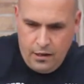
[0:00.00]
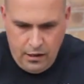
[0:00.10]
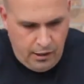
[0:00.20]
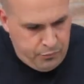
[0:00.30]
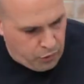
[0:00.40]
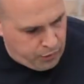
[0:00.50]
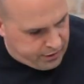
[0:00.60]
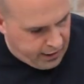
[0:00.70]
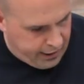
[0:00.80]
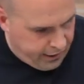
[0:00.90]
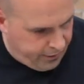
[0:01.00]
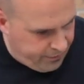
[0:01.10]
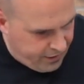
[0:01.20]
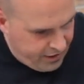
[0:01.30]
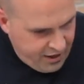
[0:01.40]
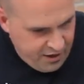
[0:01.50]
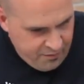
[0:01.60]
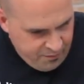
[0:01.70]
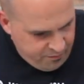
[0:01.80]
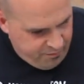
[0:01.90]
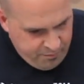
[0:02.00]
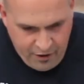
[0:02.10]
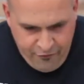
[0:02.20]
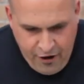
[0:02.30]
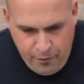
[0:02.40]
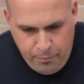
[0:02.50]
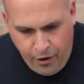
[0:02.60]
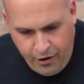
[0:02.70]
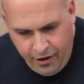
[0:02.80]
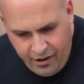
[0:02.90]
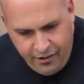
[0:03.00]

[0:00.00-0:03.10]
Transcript: I'm so excited. My favorite part